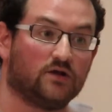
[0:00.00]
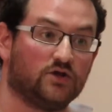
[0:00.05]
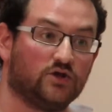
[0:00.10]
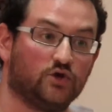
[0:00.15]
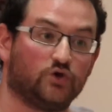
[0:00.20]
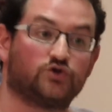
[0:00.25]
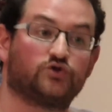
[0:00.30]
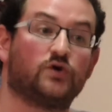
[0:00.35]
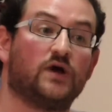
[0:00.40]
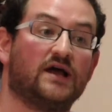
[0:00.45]

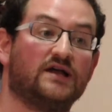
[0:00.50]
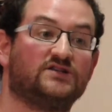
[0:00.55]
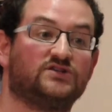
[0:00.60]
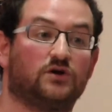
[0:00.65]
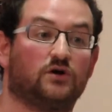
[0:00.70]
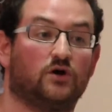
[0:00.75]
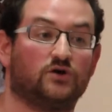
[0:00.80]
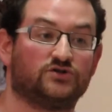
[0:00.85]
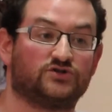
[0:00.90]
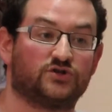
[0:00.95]
you're trying
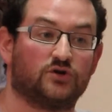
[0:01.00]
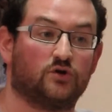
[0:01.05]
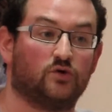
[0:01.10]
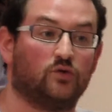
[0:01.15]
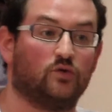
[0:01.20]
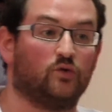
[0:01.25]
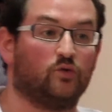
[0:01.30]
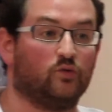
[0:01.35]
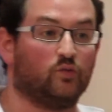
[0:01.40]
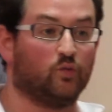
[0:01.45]
to
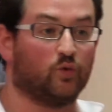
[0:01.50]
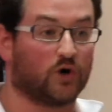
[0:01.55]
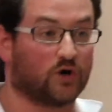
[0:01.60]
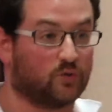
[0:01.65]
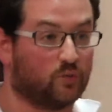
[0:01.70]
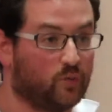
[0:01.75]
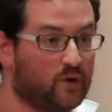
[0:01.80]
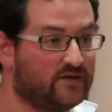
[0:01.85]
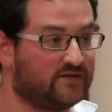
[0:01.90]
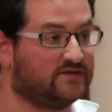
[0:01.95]
also
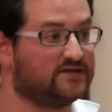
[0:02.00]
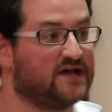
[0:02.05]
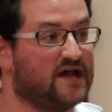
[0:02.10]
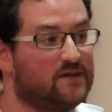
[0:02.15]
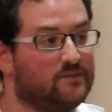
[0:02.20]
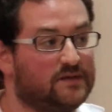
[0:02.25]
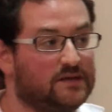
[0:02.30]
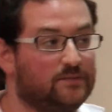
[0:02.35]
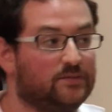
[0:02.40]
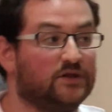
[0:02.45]
work with
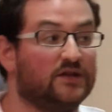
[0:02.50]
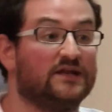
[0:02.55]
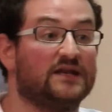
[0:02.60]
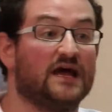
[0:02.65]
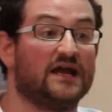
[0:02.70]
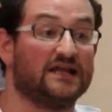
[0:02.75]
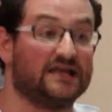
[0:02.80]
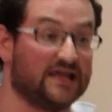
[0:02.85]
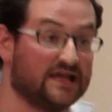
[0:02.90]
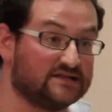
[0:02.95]
Thai people and
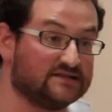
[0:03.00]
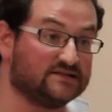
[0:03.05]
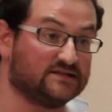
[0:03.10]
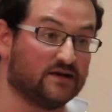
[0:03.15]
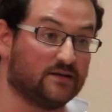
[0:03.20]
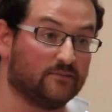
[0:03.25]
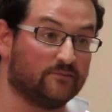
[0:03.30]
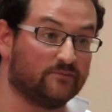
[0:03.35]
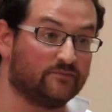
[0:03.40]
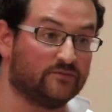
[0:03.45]
not against
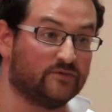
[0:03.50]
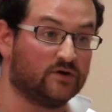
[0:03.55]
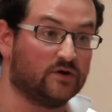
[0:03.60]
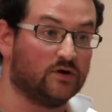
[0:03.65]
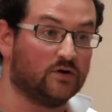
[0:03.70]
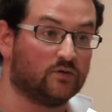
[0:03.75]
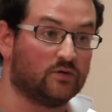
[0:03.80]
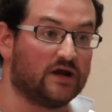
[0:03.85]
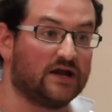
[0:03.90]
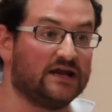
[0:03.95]
them,
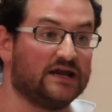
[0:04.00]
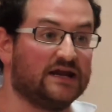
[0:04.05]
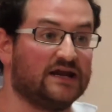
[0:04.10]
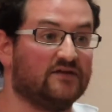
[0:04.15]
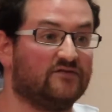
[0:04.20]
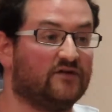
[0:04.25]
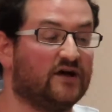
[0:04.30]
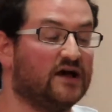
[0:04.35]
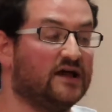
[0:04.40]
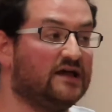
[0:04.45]
right?
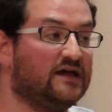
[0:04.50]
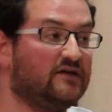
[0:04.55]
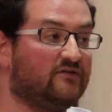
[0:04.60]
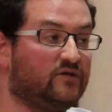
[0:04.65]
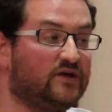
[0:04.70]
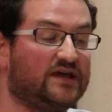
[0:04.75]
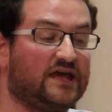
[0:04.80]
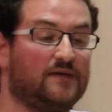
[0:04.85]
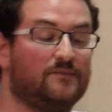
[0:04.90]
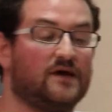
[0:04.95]
And if
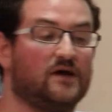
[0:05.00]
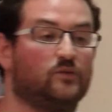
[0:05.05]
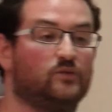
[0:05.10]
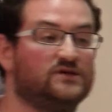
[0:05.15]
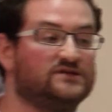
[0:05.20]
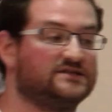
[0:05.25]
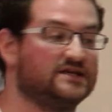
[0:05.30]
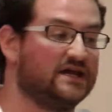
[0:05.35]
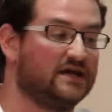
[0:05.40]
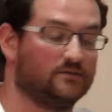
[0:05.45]
we came out and
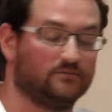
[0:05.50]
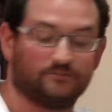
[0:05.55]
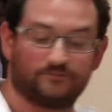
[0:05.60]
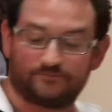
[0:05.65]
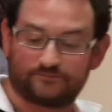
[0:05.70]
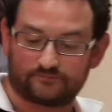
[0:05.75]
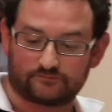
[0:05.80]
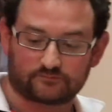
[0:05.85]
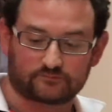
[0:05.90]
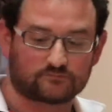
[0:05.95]
we said,
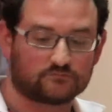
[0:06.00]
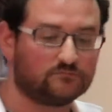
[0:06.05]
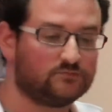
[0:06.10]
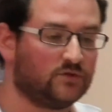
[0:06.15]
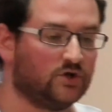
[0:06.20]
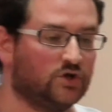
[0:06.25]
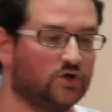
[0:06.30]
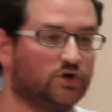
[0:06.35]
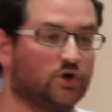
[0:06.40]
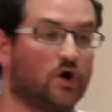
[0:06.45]

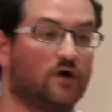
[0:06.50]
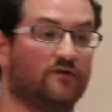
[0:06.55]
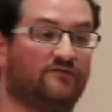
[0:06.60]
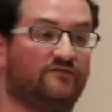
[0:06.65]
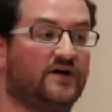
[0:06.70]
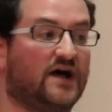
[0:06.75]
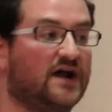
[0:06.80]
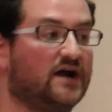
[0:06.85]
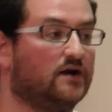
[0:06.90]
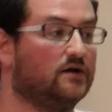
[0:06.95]
you're all
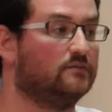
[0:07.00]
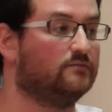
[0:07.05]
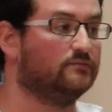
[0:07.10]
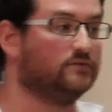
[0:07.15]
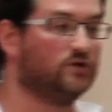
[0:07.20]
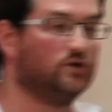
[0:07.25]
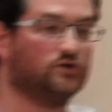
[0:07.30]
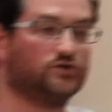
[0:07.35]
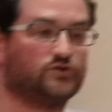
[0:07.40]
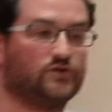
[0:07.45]
fired,
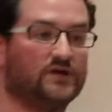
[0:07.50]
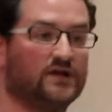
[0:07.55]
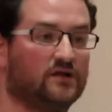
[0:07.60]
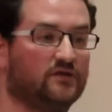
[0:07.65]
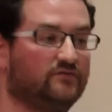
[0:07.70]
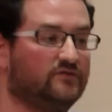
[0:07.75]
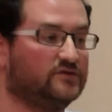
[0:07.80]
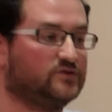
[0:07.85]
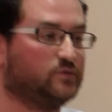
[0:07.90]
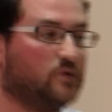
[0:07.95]
you don't treat
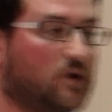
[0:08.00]
elephants